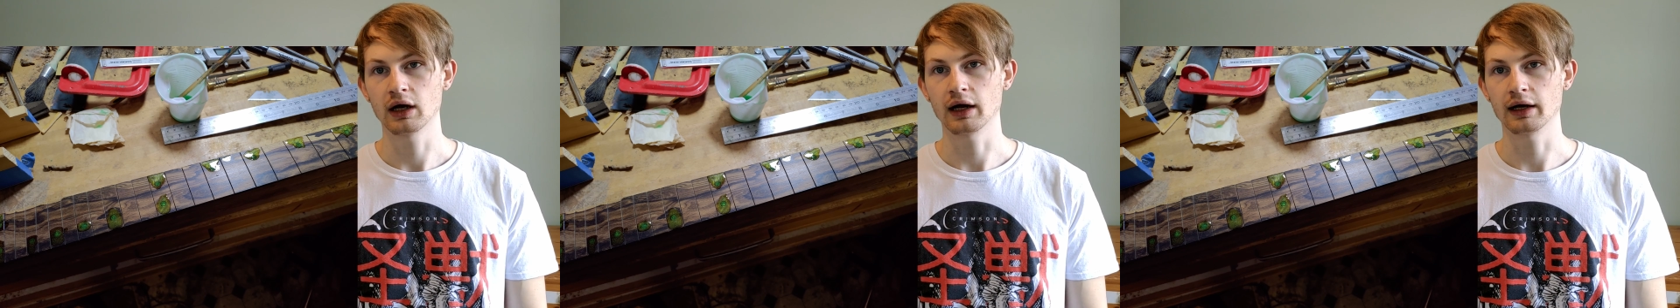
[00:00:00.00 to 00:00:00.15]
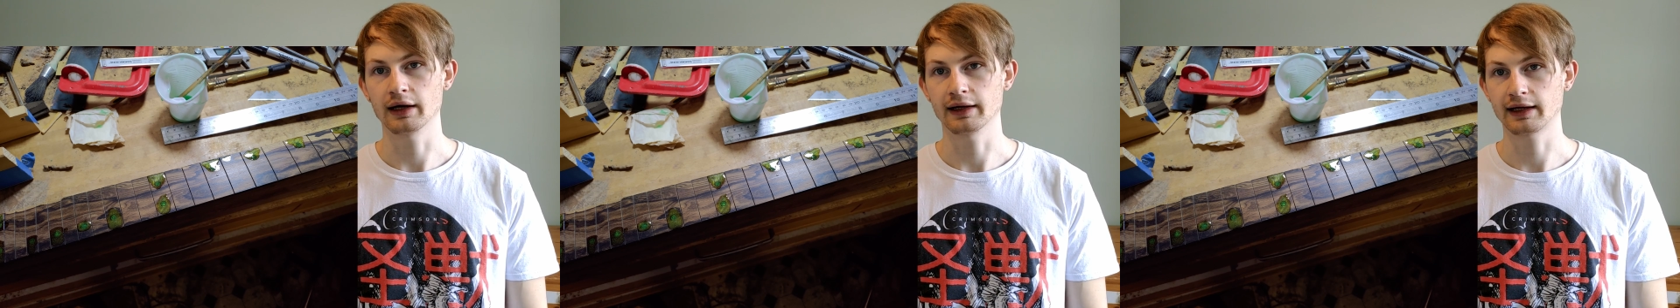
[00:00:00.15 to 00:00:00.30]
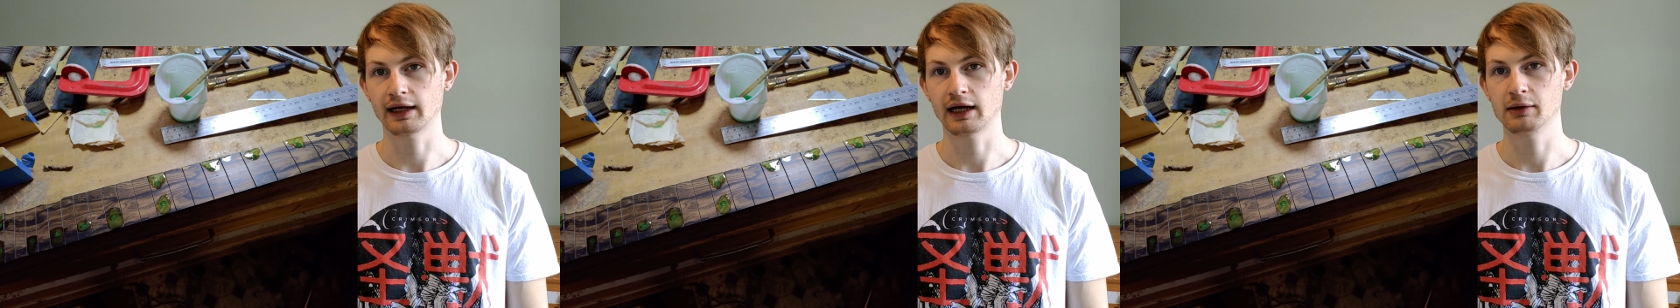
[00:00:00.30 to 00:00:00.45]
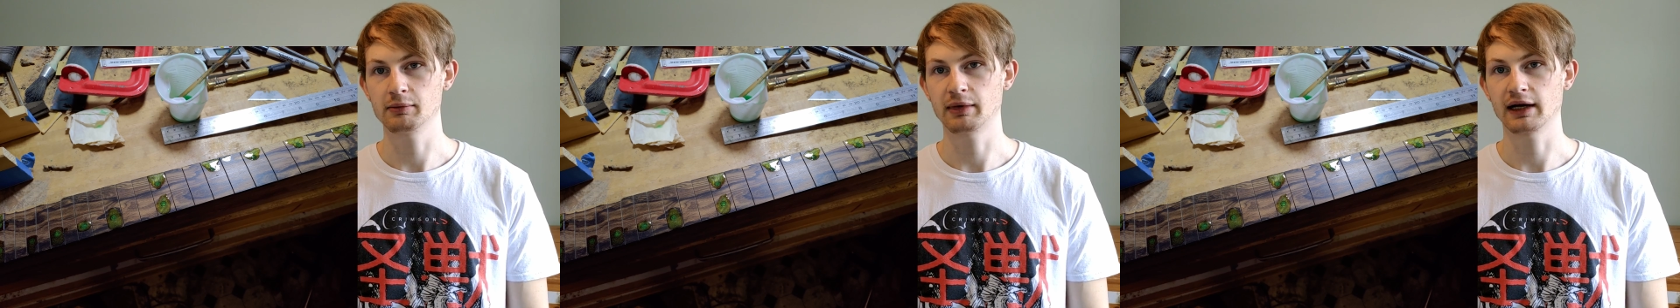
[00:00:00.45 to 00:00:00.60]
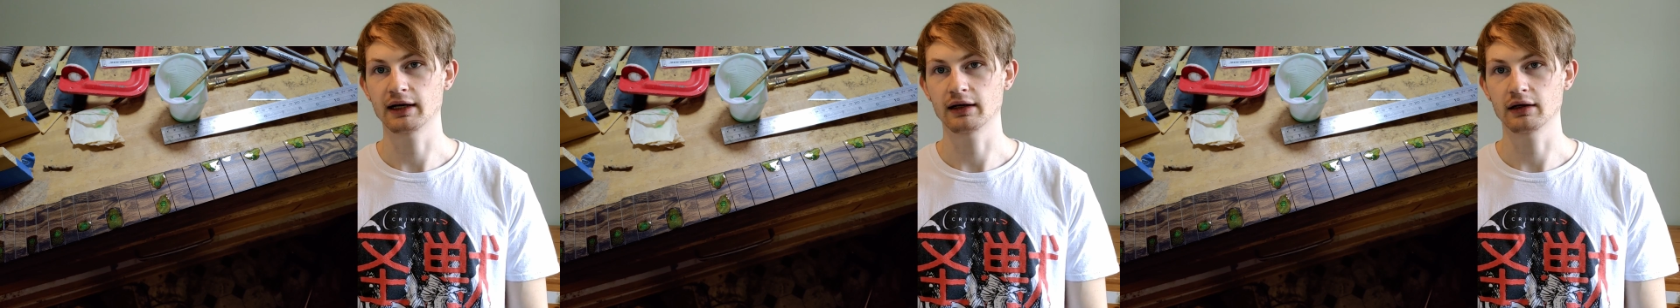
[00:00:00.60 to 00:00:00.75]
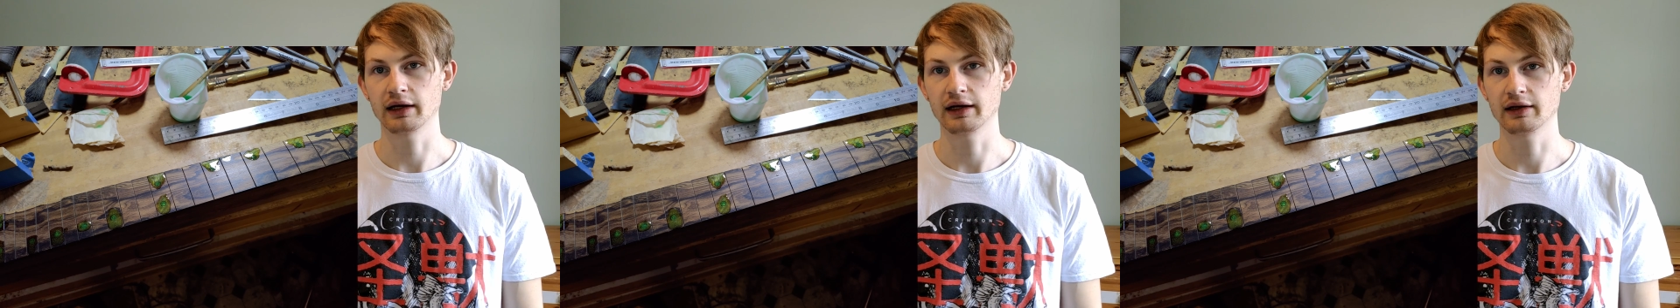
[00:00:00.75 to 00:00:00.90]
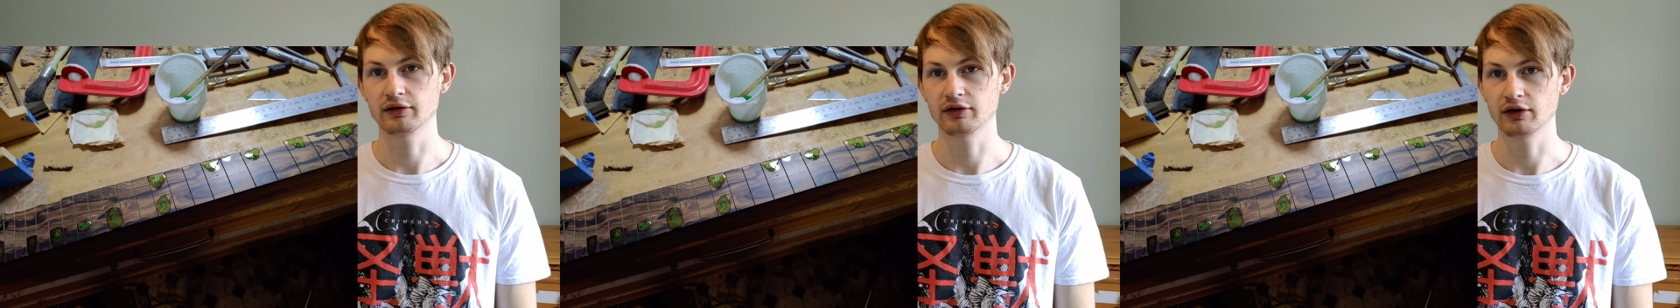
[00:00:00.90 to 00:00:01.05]
and I came back
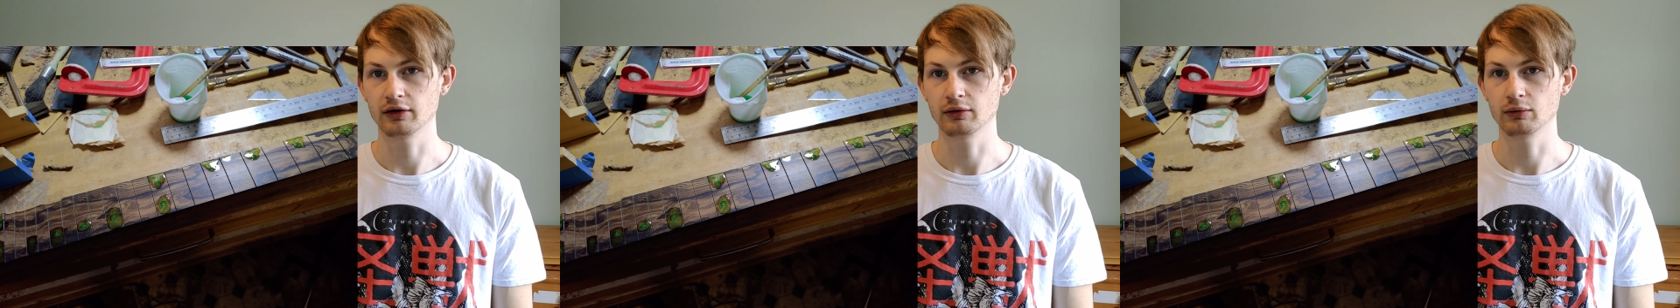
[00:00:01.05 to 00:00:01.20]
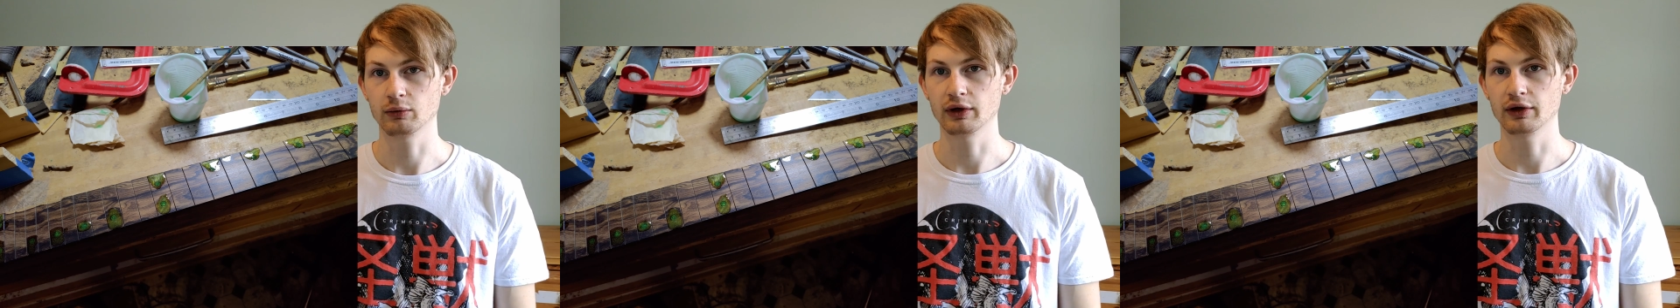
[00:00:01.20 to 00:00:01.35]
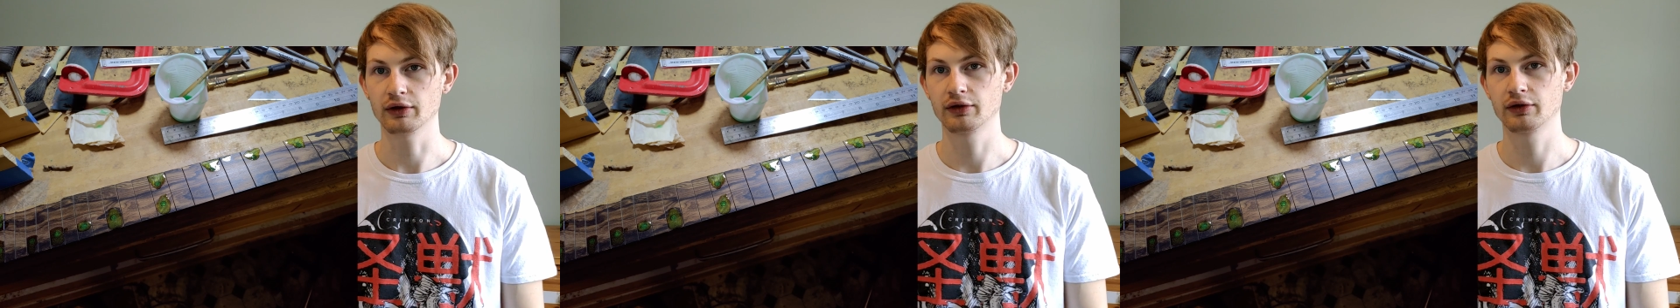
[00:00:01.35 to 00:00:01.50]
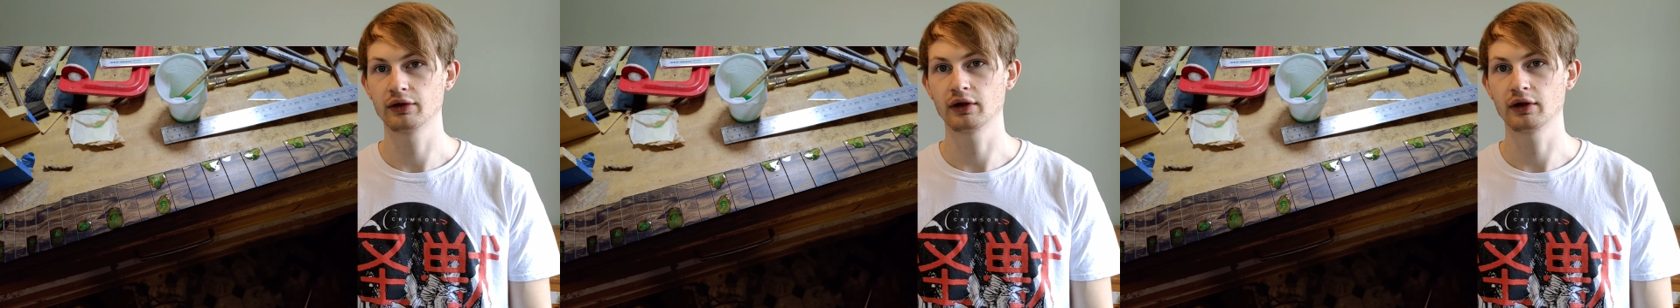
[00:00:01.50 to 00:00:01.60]
later with